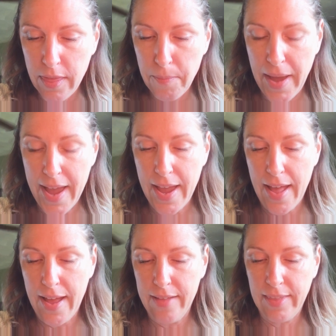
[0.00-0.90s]
my
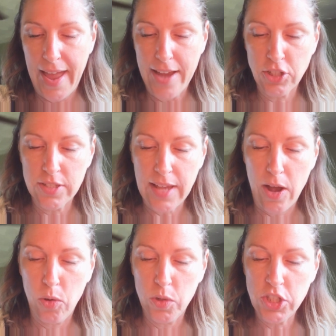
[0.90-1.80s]
lashes
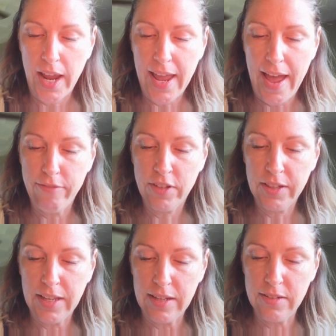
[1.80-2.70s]
out, which I have
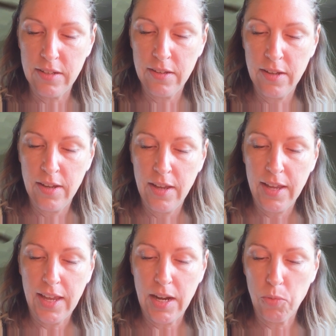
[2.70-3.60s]
cleaned,
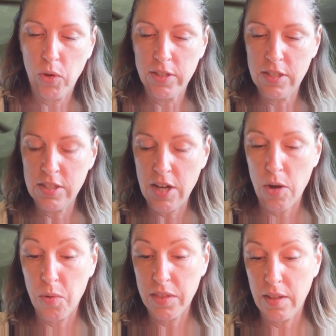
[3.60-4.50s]
and I'm going to
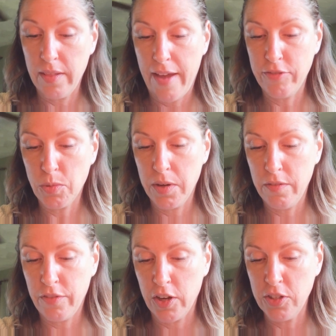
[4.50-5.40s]
start with the left one
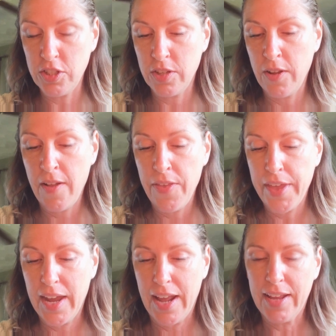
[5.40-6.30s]
first.
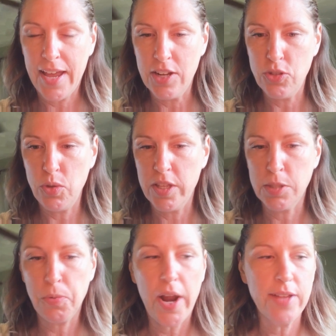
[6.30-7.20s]
And I kind of do
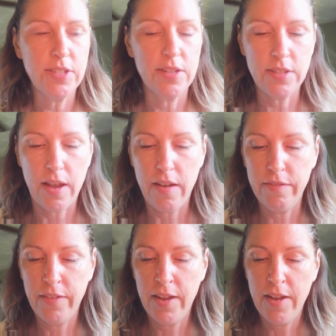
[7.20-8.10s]
this process
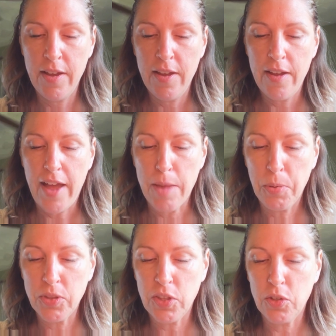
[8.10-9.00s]
of, I
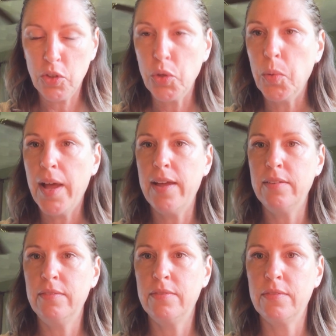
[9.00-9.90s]
put the glue
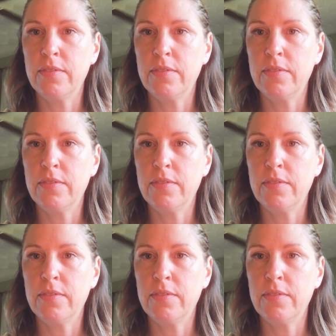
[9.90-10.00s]
on